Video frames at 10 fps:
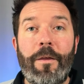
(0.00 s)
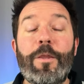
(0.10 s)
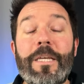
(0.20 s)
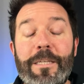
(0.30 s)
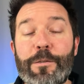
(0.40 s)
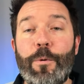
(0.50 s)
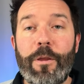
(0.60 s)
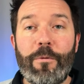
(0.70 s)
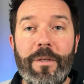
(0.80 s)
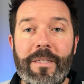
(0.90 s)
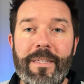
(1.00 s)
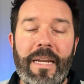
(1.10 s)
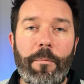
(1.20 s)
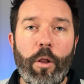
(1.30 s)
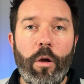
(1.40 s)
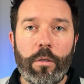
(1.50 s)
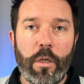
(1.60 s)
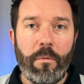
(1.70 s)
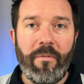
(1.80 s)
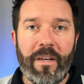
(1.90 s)
This is one of the reasons that I'm a long
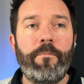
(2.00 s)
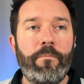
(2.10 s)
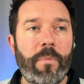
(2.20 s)
term investor